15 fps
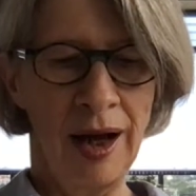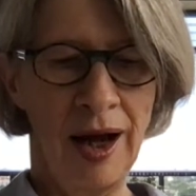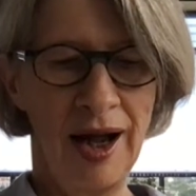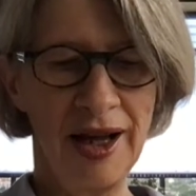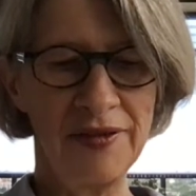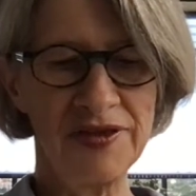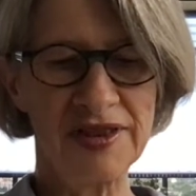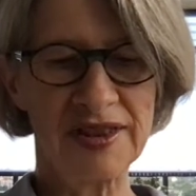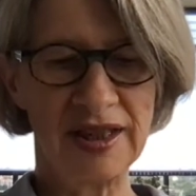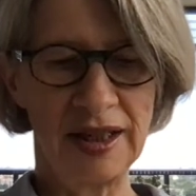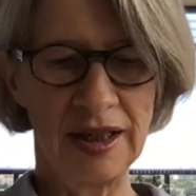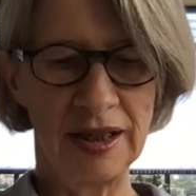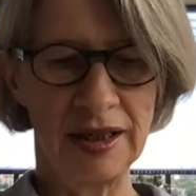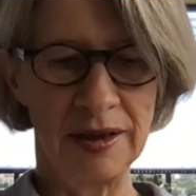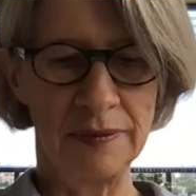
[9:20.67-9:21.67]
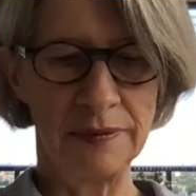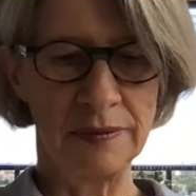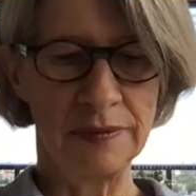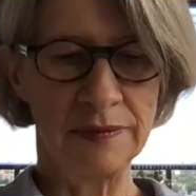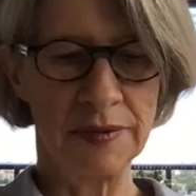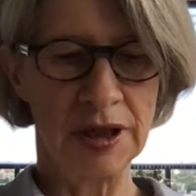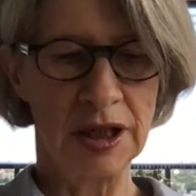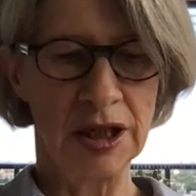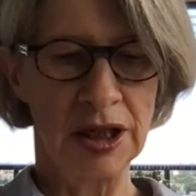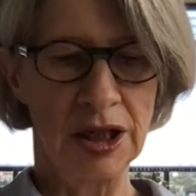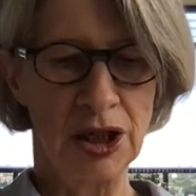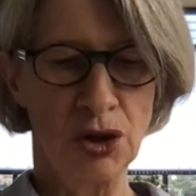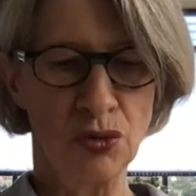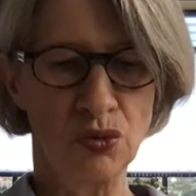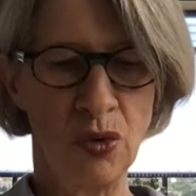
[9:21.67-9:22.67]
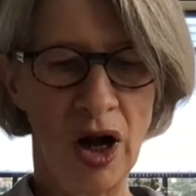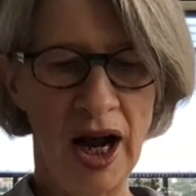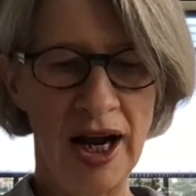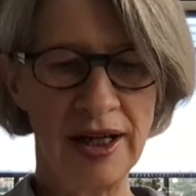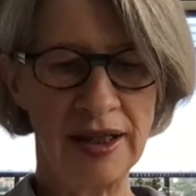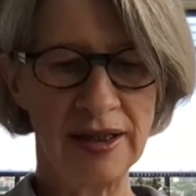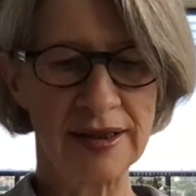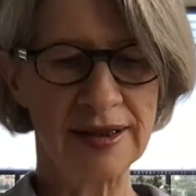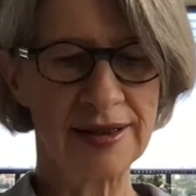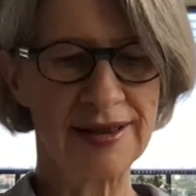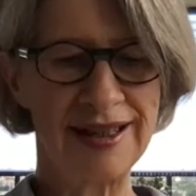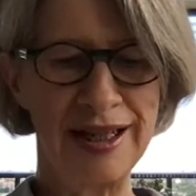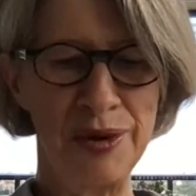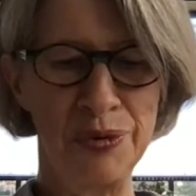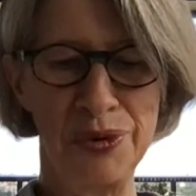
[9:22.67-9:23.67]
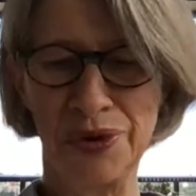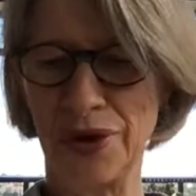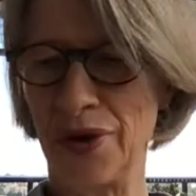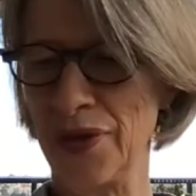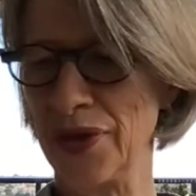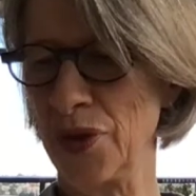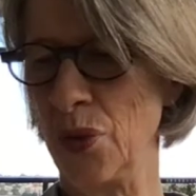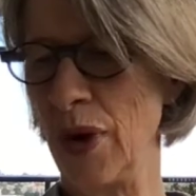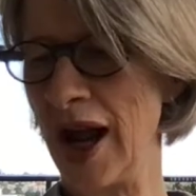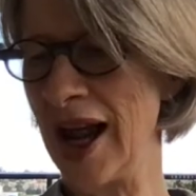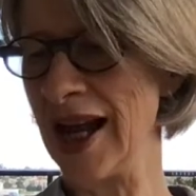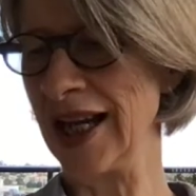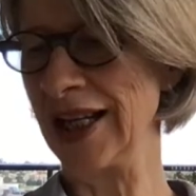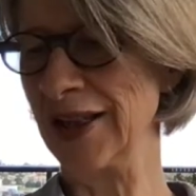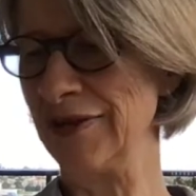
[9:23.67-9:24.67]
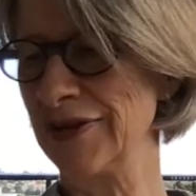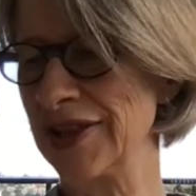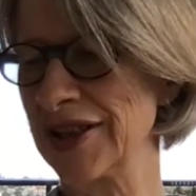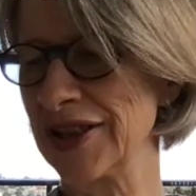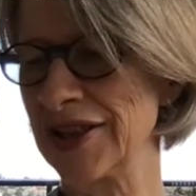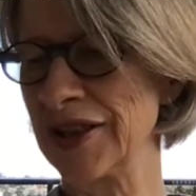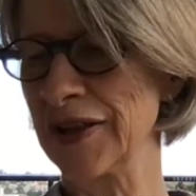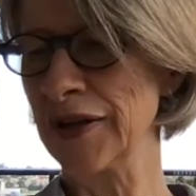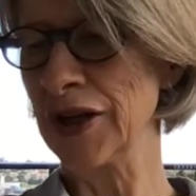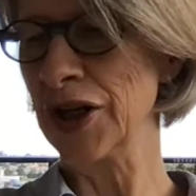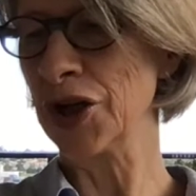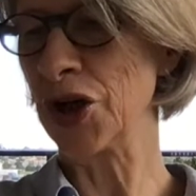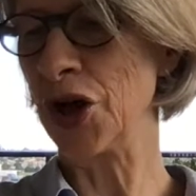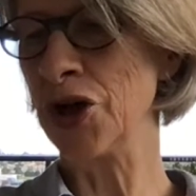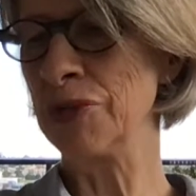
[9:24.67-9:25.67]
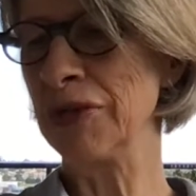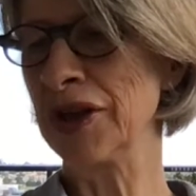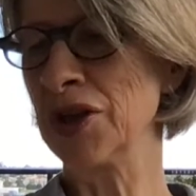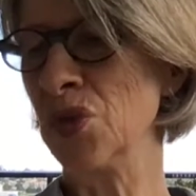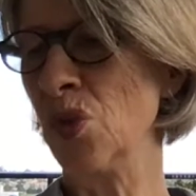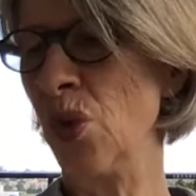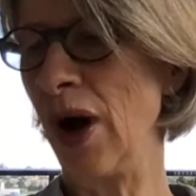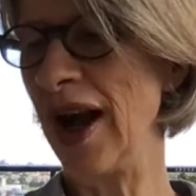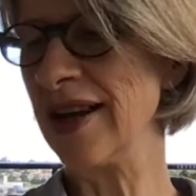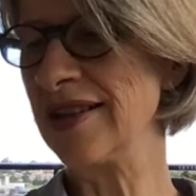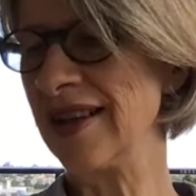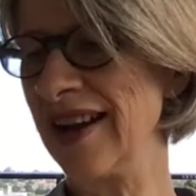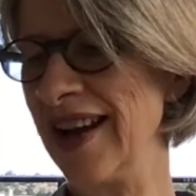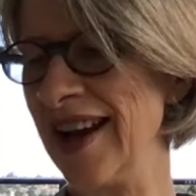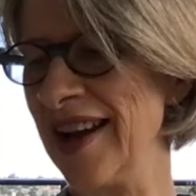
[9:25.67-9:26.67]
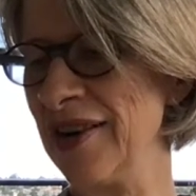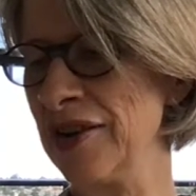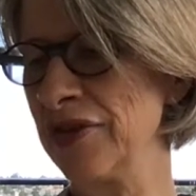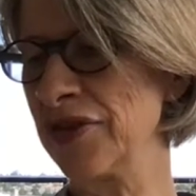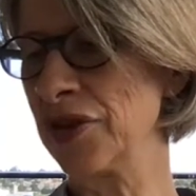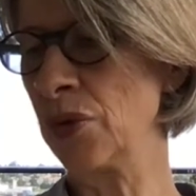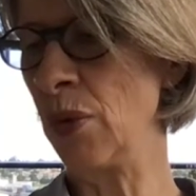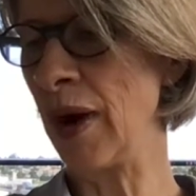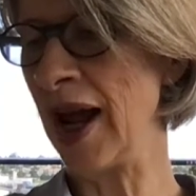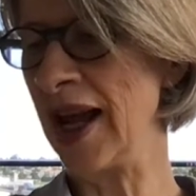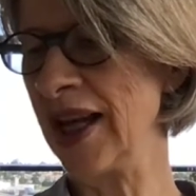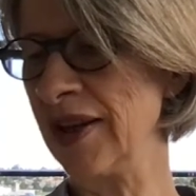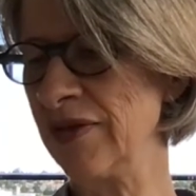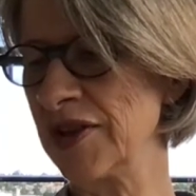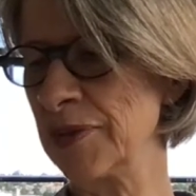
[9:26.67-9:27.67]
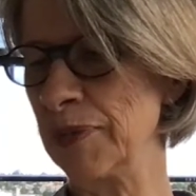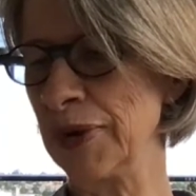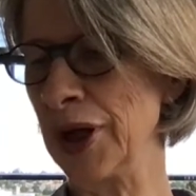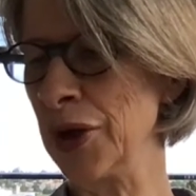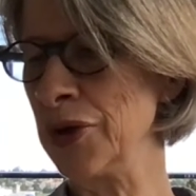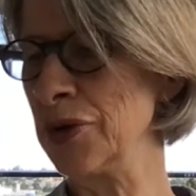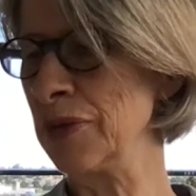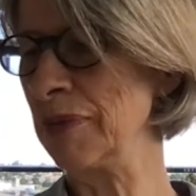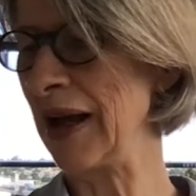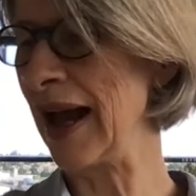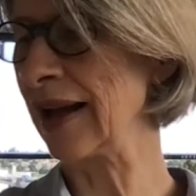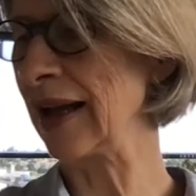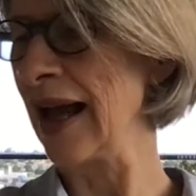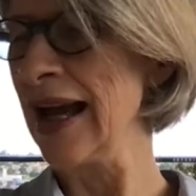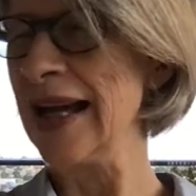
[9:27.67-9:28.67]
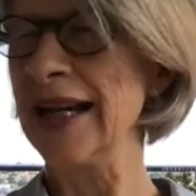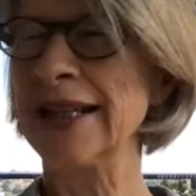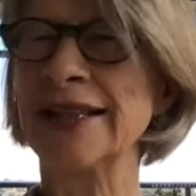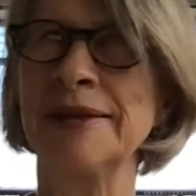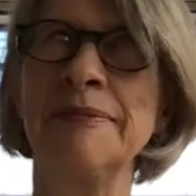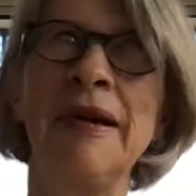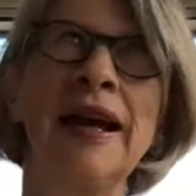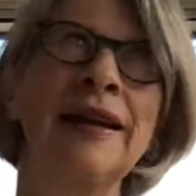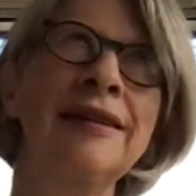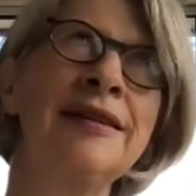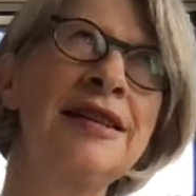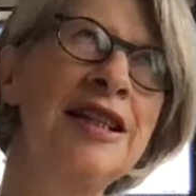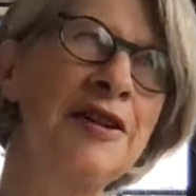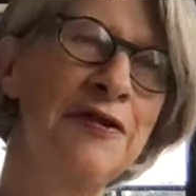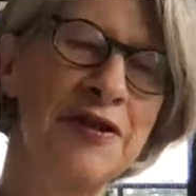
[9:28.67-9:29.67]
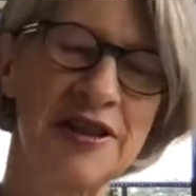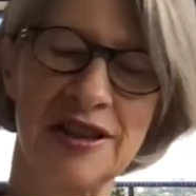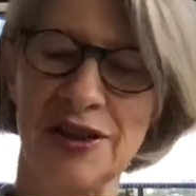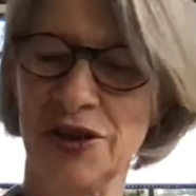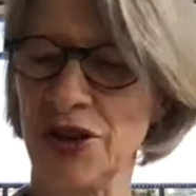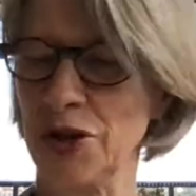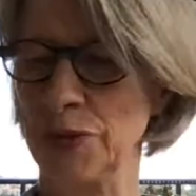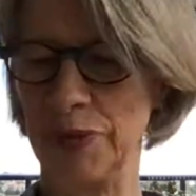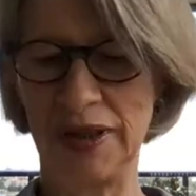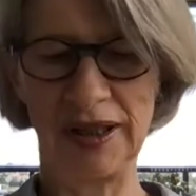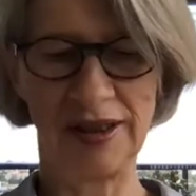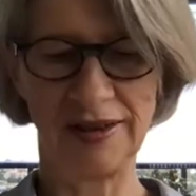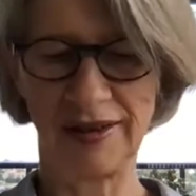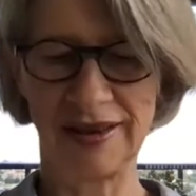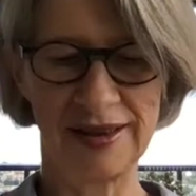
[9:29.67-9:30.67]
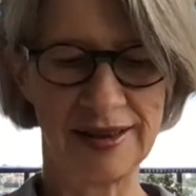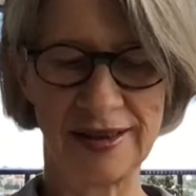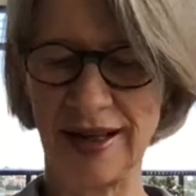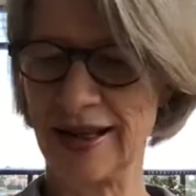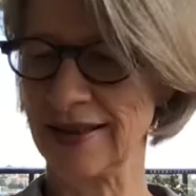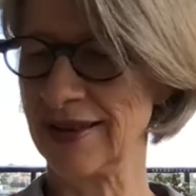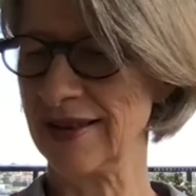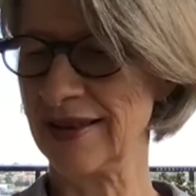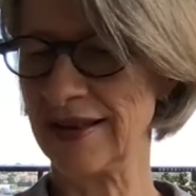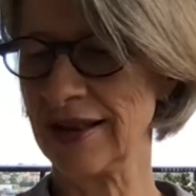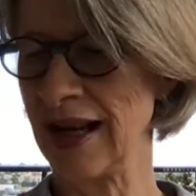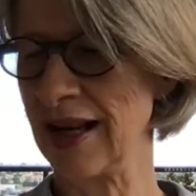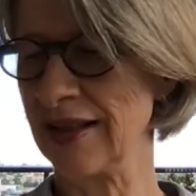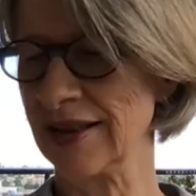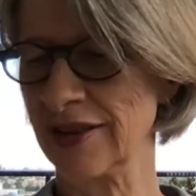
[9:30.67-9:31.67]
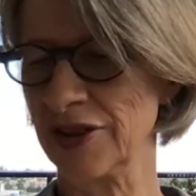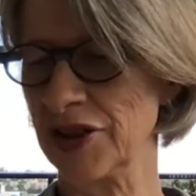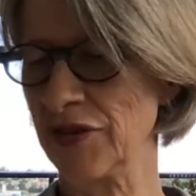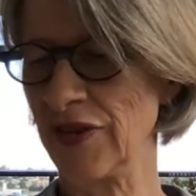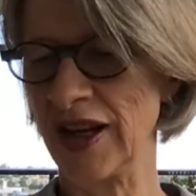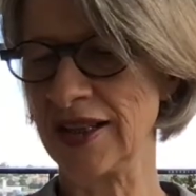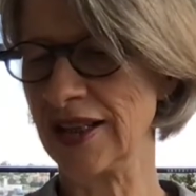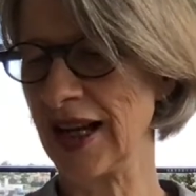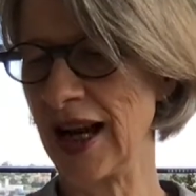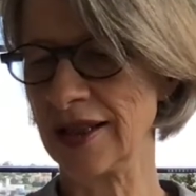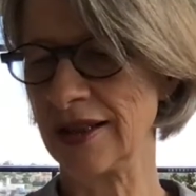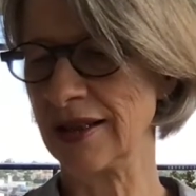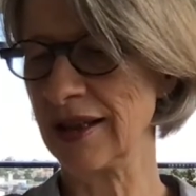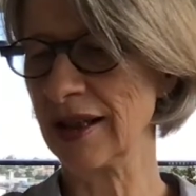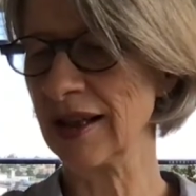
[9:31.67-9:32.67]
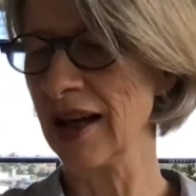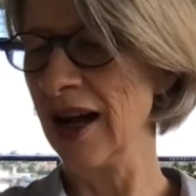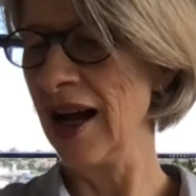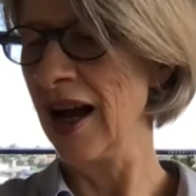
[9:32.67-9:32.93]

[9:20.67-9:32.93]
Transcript: I have seen them riding seaward on the waves, combing the white hair of the waves blown back. It's a magnificent opening, this last stanza. It's fantastic.